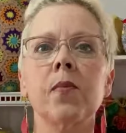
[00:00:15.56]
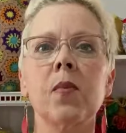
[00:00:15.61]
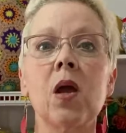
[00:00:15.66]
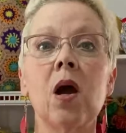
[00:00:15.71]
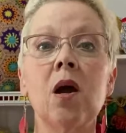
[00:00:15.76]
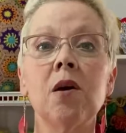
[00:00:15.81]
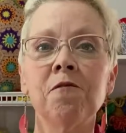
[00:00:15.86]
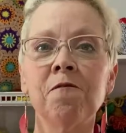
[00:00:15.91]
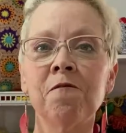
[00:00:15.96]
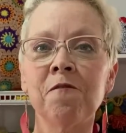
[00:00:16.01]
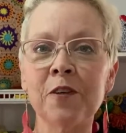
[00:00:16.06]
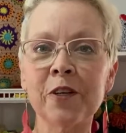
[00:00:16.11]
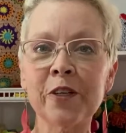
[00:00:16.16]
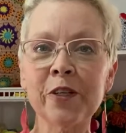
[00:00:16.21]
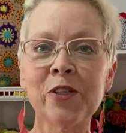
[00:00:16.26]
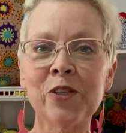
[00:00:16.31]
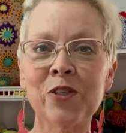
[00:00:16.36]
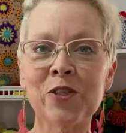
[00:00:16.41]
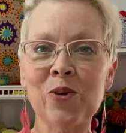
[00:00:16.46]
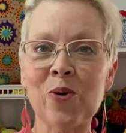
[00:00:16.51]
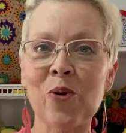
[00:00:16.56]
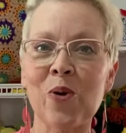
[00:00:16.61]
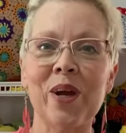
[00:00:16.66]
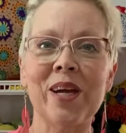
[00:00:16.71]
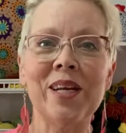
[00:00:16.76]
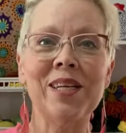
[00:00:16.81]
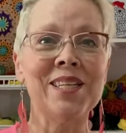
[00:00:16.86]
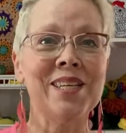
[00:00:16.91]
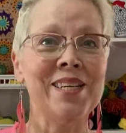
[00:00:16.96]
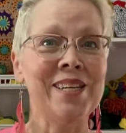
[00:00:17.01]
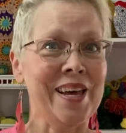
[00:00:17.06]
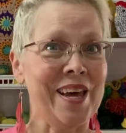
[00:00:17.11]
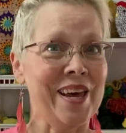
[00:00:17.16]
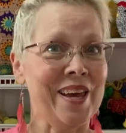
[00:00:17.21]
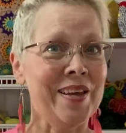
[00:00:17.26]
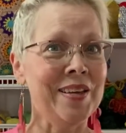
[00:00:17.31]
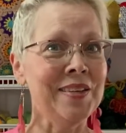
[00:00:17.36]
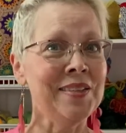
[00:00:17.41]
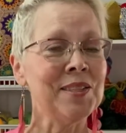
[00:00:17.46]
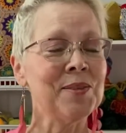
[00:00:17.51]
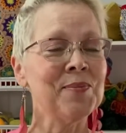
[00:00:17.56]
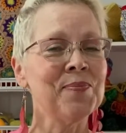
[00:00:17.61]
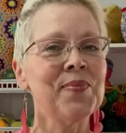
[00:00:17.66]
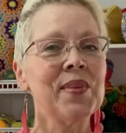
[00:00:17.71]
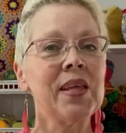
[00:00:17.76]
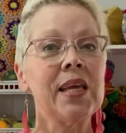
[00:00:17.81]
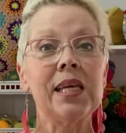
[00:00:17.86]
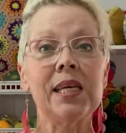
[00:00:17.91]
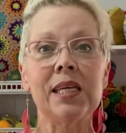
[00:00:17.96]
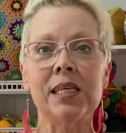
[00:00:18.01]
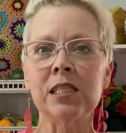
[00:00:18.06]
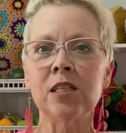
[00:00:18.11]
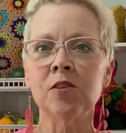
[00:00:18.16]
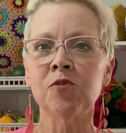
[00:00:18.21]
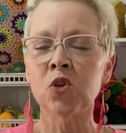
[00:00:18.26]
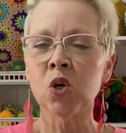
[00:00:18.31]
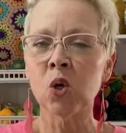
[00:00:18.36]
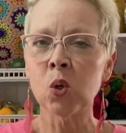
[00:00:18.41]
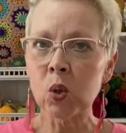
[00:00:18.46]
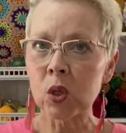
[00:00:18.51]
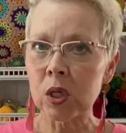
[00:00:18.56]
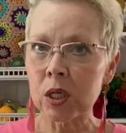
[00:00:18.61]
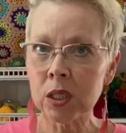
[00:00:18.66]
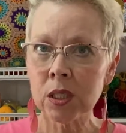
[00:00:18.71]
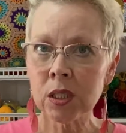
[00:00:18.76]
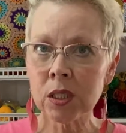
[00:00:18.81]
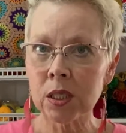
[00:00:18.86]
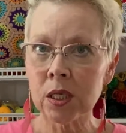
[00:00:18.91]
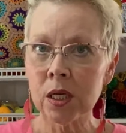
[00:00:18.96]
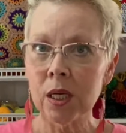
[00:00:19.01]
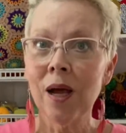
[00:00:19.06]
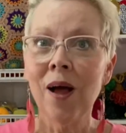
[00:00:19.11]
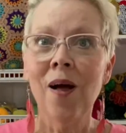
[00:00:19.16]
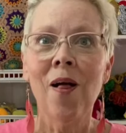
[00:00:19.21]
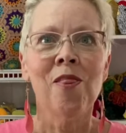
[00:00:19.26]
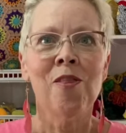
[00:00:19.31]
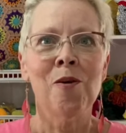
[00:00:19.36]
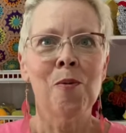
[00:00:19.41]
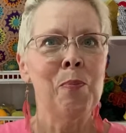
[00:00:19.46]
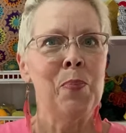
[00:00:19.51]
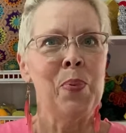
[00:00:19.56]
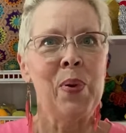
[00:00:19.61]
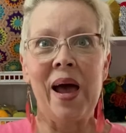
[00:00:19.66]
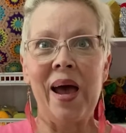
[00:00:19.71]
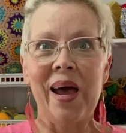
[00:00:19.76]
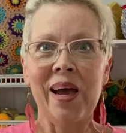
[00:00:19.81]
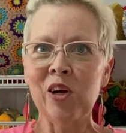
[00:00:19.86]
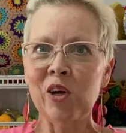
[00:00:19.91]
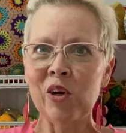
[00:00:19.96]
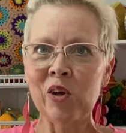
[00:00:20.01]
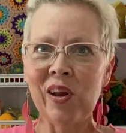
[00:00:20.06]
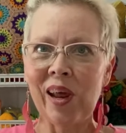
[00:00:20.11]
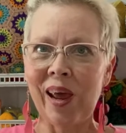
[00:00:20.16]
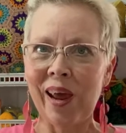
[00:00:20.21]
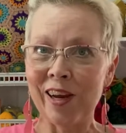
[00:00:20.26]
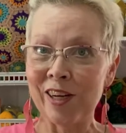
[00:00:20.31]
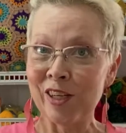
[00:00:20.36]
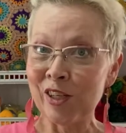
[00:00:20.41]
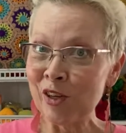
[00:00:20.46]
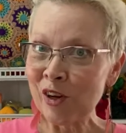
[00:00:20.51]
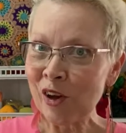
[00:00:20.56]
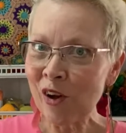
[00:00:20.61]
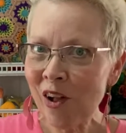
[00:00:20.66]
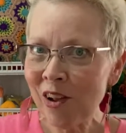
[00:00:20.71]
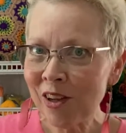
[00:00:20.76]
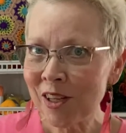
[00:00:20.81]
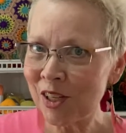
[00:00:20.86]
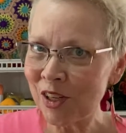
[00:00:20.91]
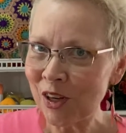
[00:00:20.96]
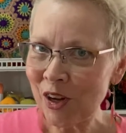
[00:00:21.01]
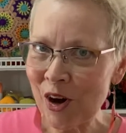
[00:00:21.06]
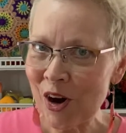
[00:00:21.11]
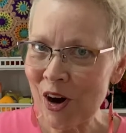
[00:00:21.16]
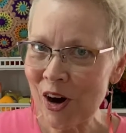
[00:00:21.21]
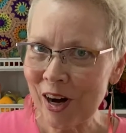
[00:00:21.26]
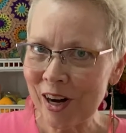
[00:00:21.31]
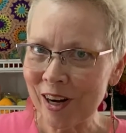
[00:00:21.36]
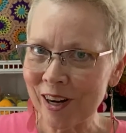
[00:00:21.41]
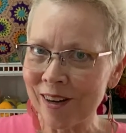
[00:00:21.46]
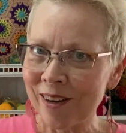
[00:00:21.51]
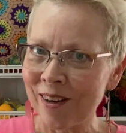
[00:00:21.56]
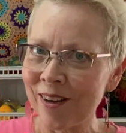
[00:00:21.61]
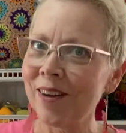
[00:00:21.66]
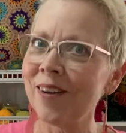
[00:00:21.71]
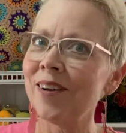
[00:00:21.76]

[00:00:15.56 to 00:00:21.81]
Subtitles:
Our first story tonight is, of course, the Bag O' Day Shawl-Along.